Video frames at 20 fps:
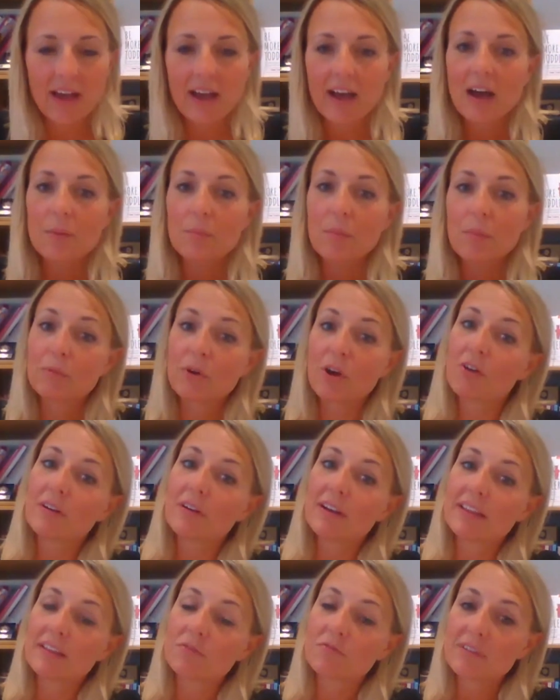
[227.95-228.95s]
I'm
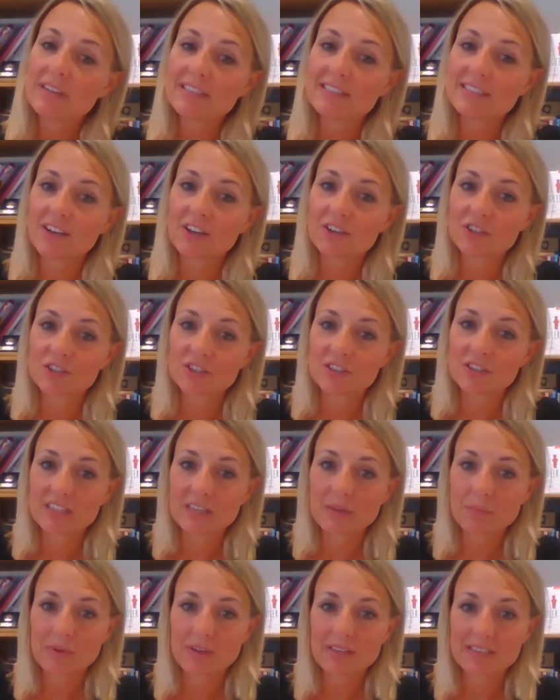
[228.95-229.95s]
currently the research and
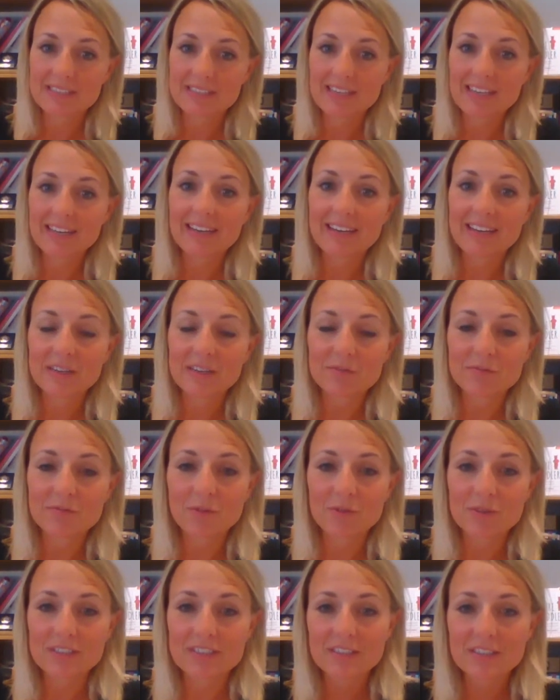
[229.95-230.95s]
CPD lead
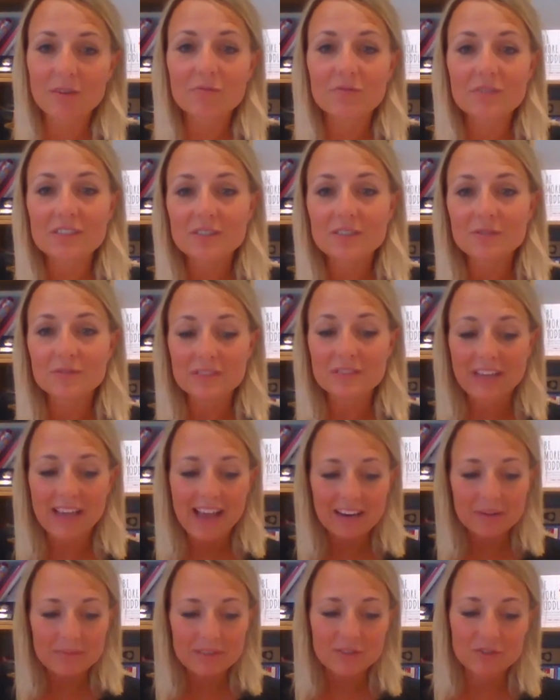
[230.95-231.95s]
for Discovery Schools
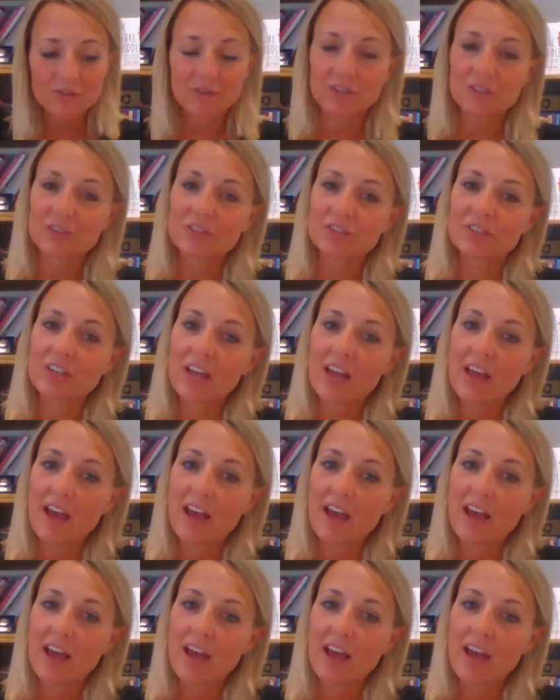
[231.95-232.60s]
Academy Trust,